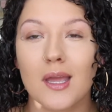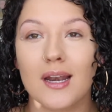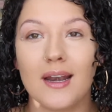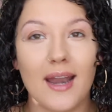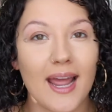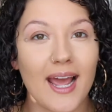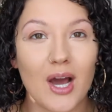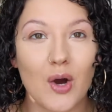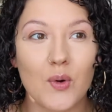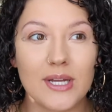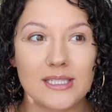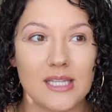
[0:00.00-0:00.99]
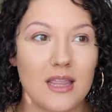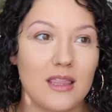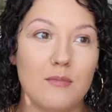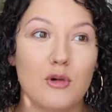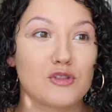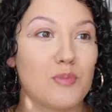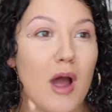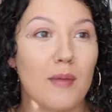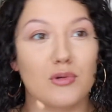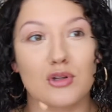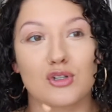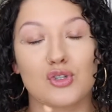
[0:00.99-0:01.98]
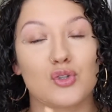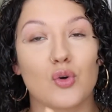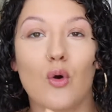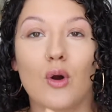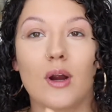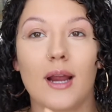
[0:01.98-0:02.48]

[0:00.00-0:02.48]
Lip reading: Now it's like the most popular store